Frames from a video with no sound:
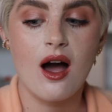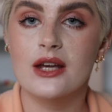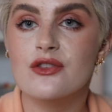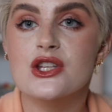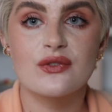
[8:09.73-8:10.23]

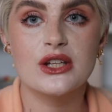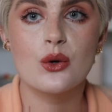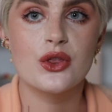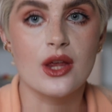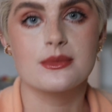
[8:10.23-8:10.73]
Give this
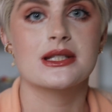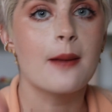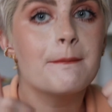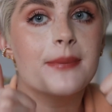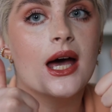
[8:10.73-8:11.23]
video a thumbs
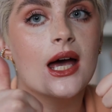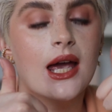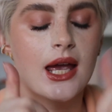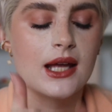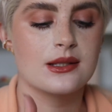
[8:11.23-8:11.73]
up
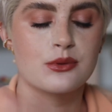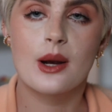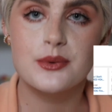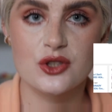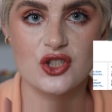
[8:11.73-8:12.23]
and
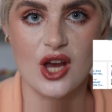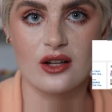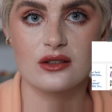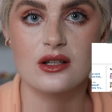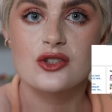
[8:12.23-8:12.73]
subscribe to the
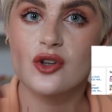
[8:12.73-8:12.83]
channel.